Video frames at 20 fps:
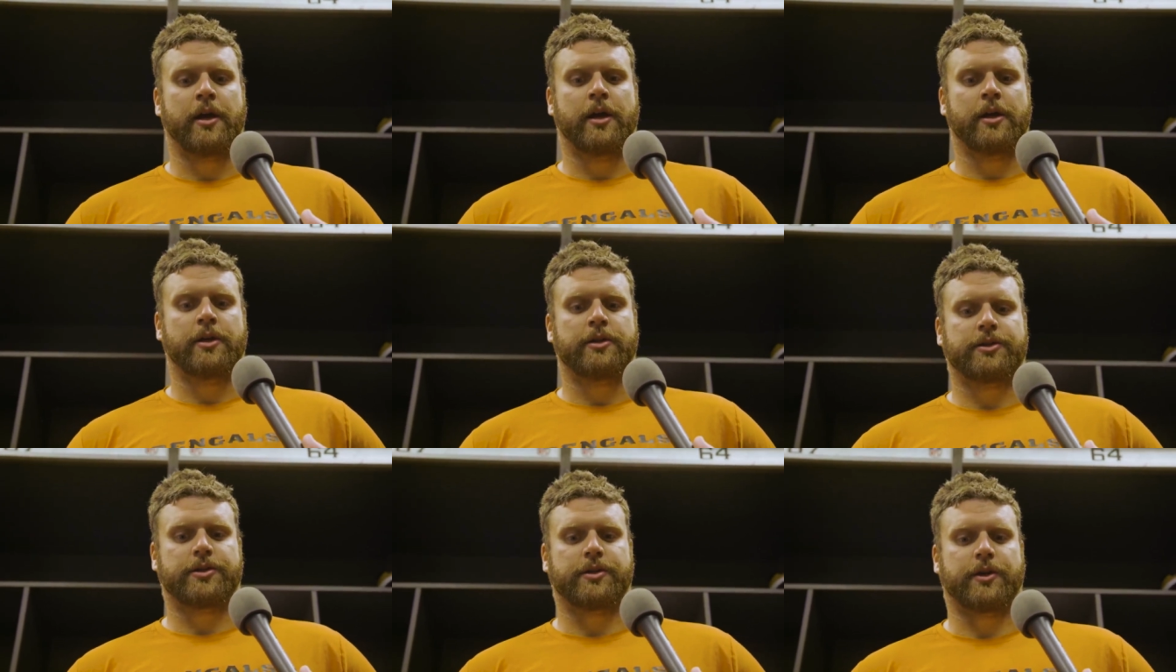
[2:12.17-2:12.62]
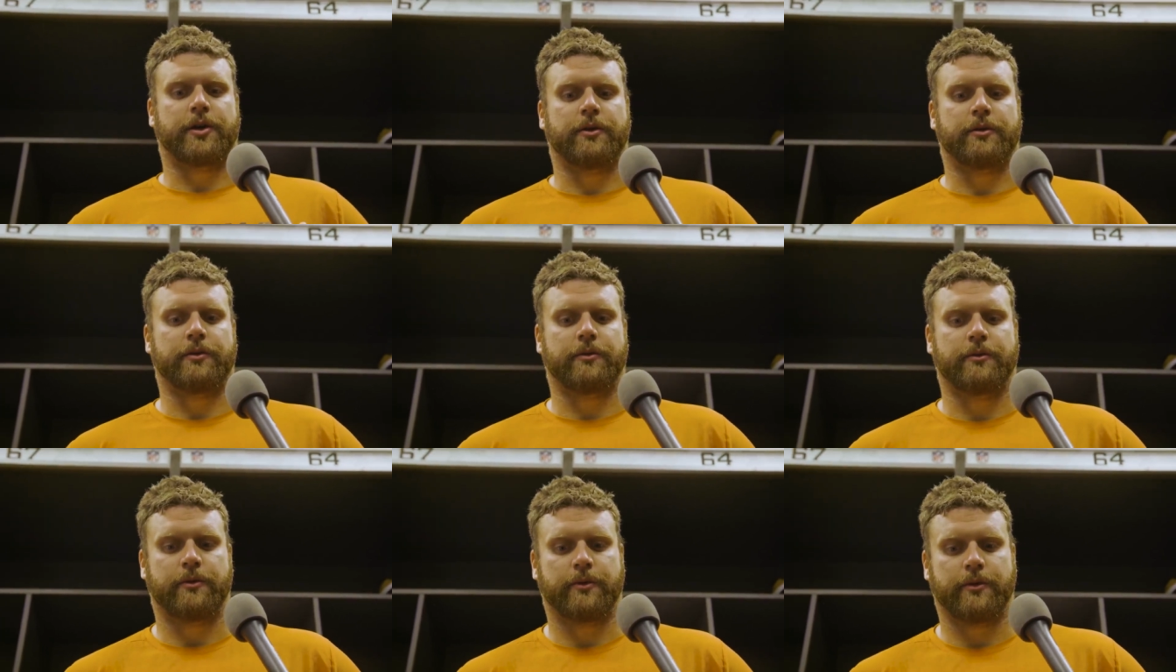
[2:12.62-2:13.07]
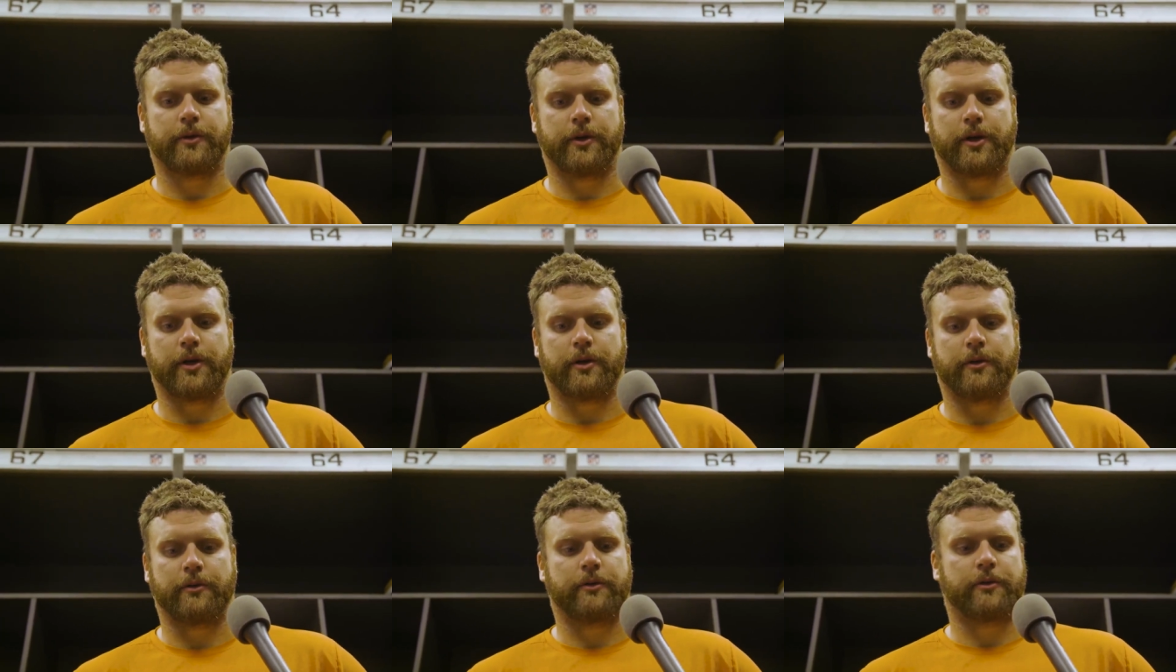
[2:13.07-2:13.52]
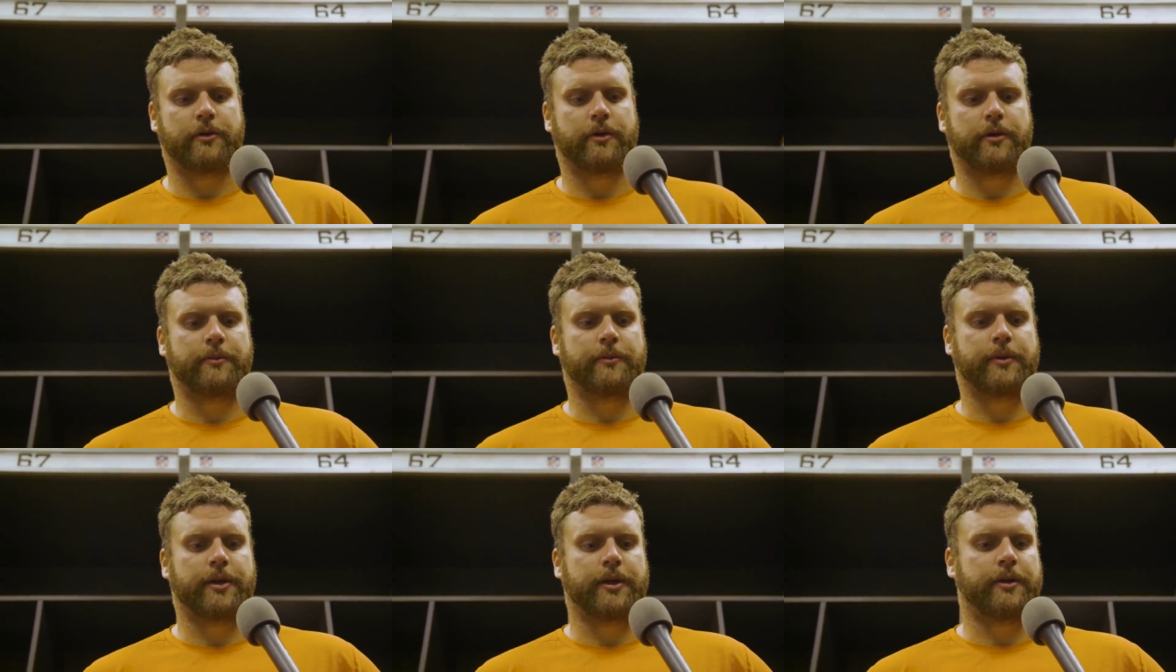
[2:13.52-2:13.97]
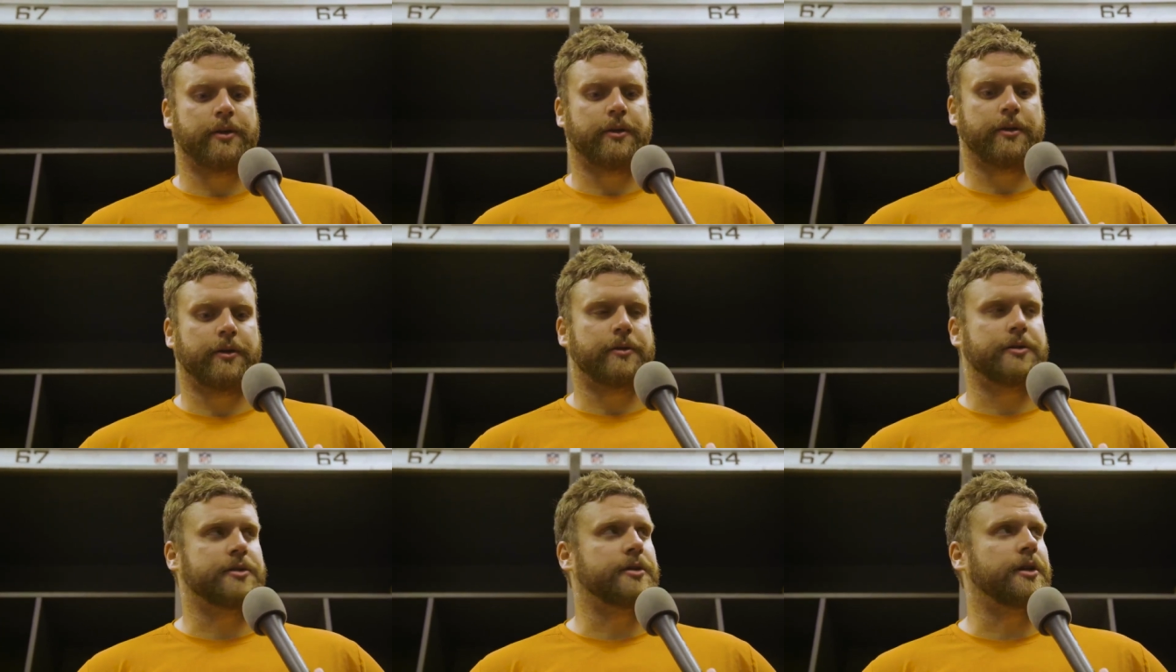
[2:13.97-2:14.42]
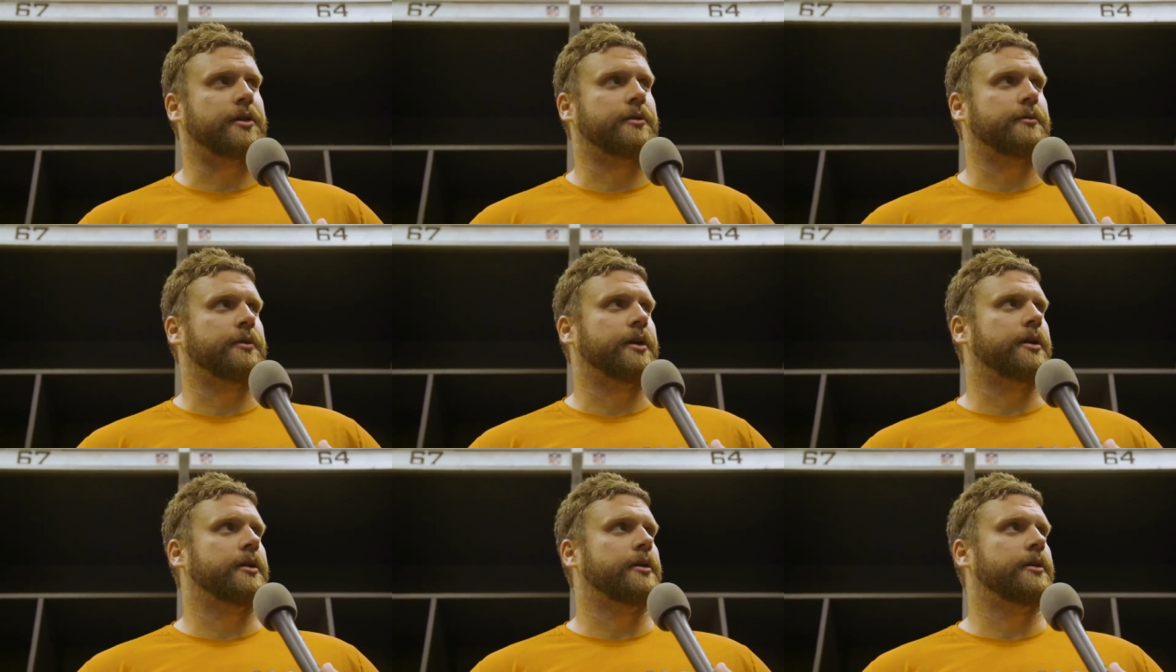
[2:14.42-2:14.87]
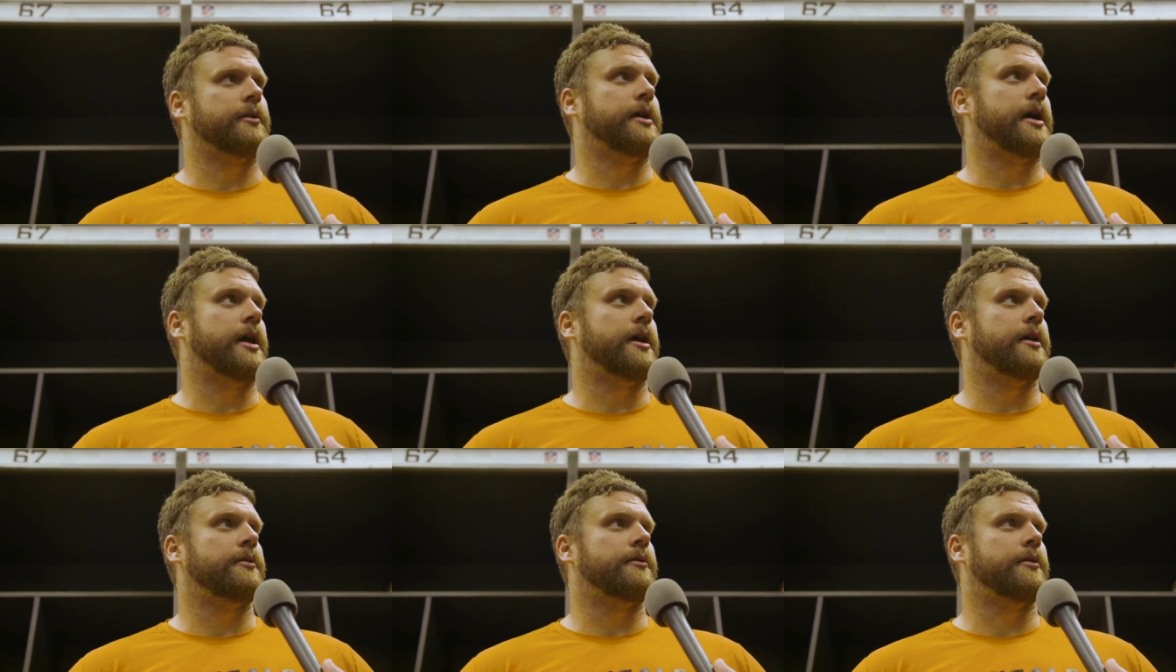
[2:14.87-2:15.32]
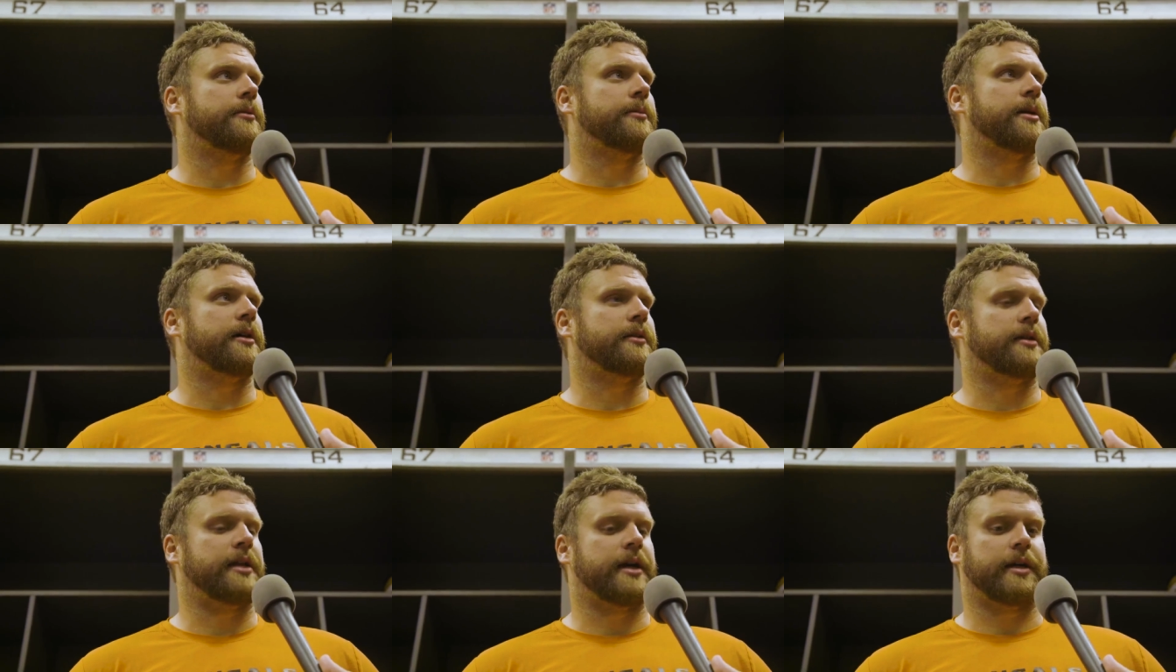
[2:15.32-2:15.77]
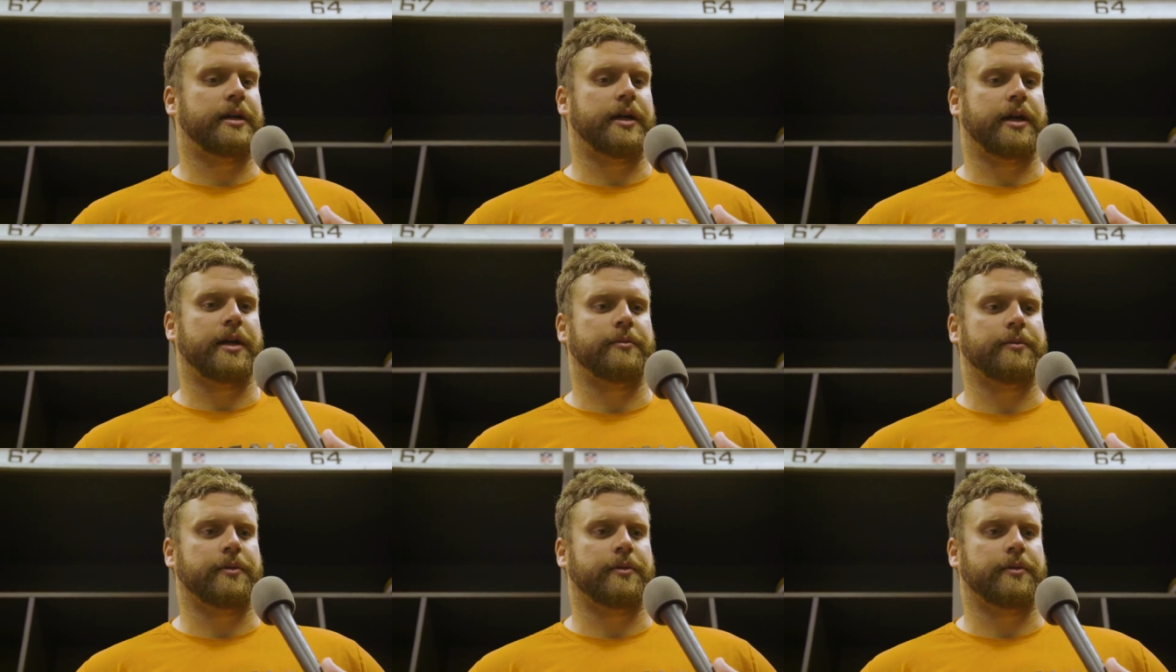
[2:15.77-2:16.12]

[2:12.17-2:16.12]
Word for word: So you know, but there's nothing we can do now about that game.